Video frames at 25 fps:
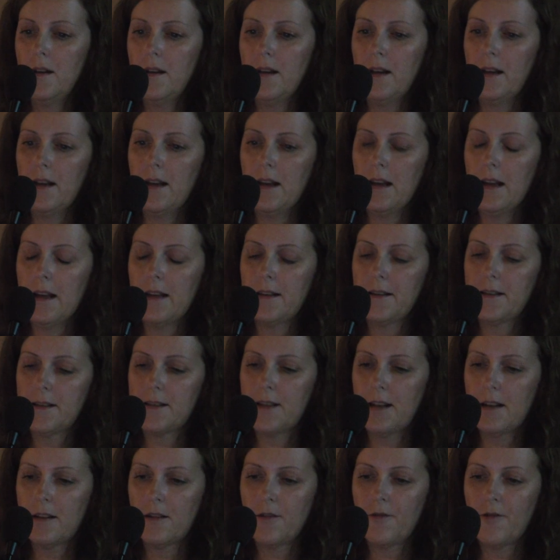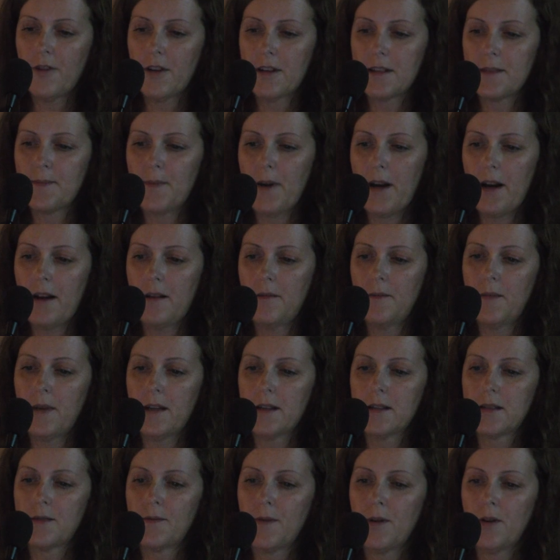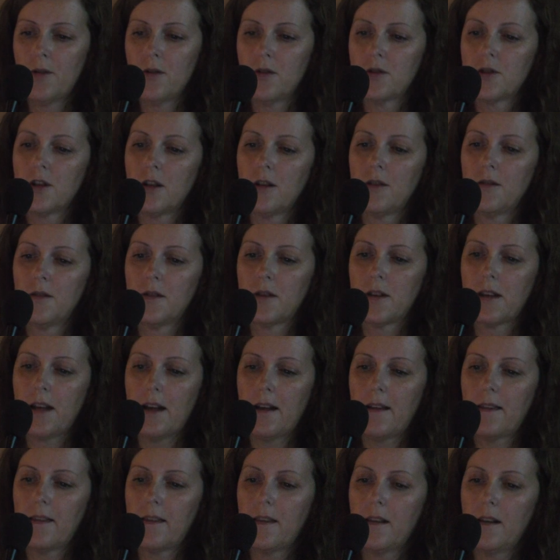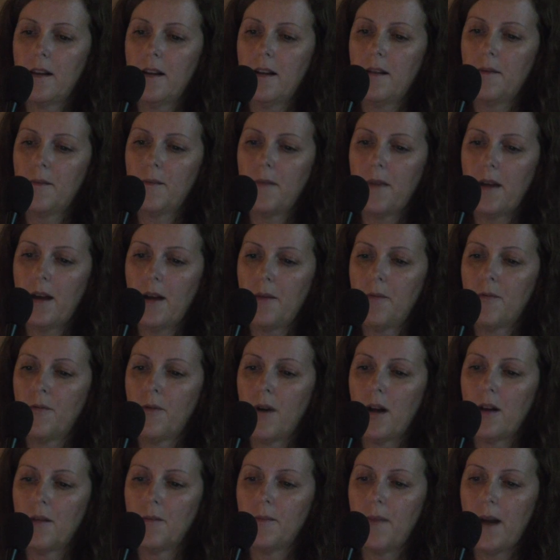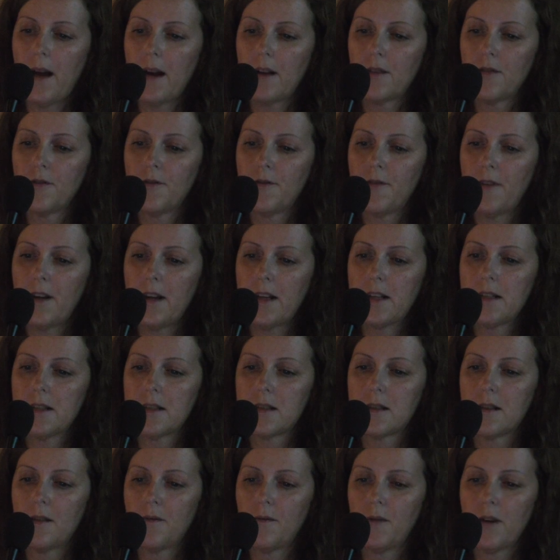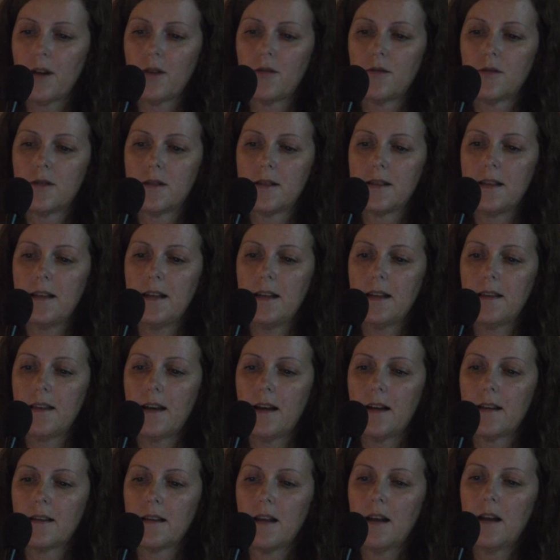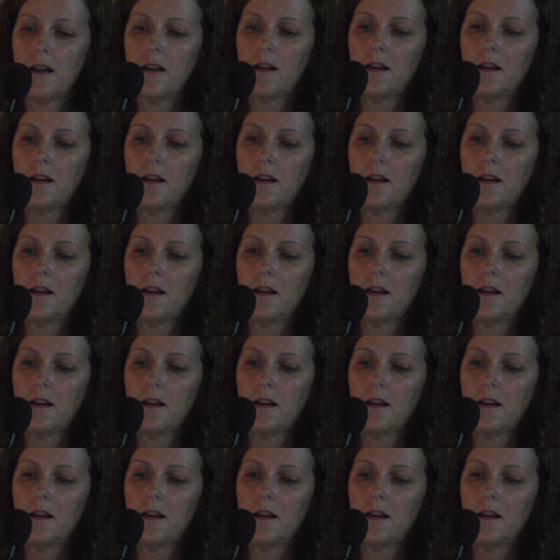In another set of experiments, we also looked at the M1 macrophages, and we could see that